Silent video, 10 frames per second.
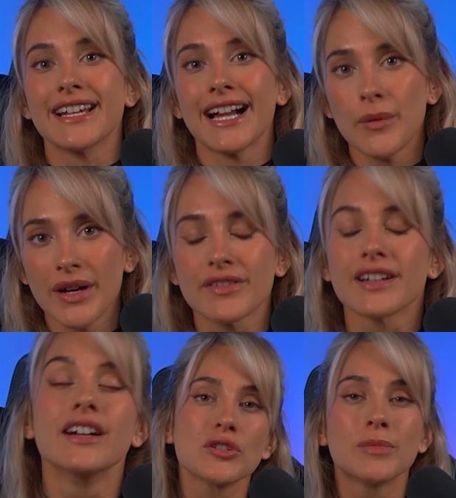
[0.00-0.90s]

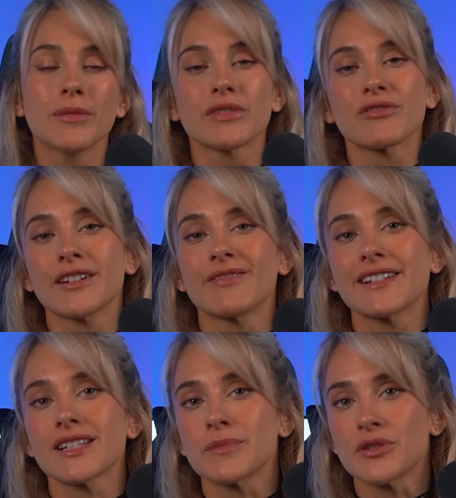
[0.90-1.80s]
However, to bump the frame
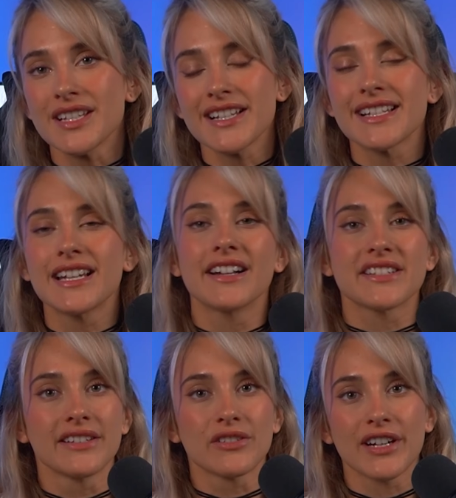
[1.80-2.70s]
rates up to 60, I
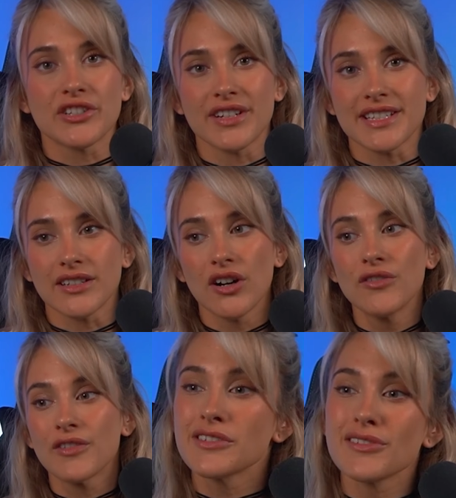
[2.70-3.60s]
turned the ray tracing
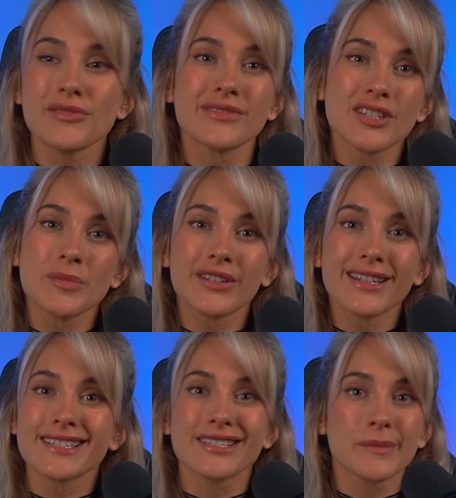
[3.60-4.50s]
off. So to be
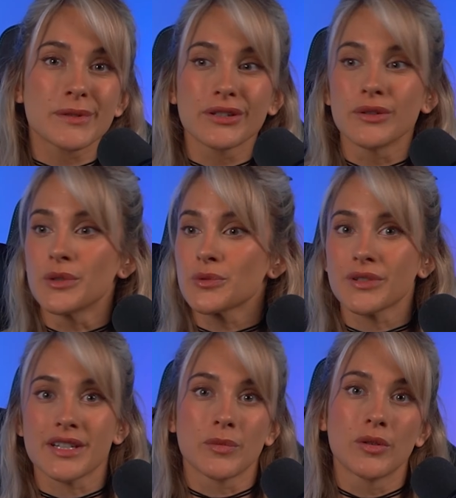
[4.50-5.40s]
honest, it's up to you which
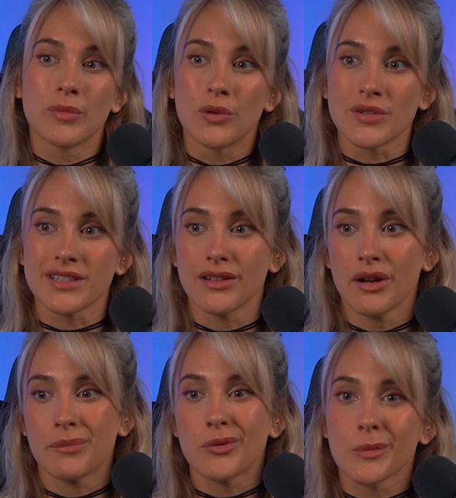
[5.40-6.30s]
one is more important.
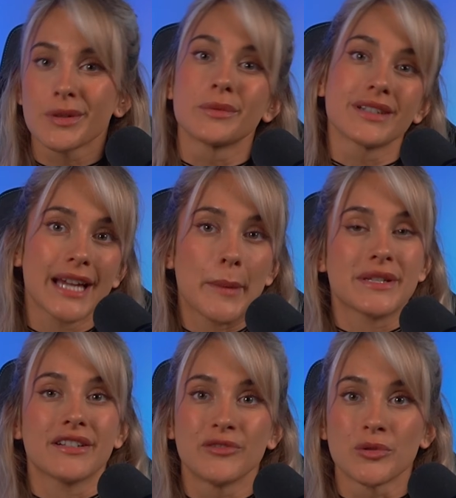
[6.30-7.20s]
I probably would have
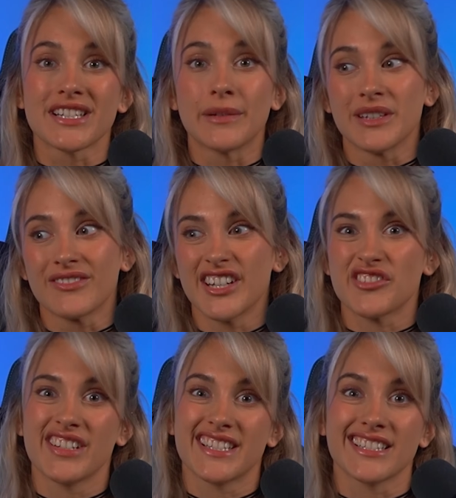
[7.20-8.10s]
kept it at 40 with the ray
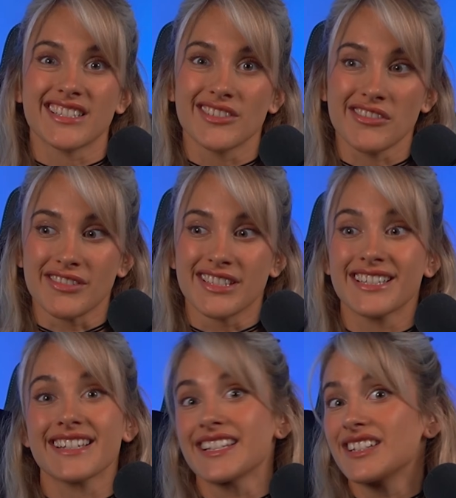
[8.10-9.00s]
tracing turned on
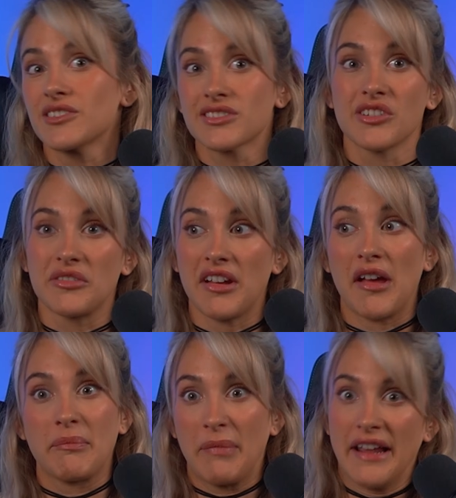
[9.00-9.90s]
because it looked good
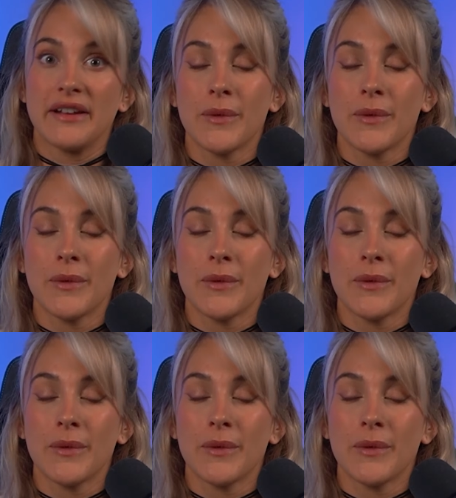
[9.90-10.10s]
and played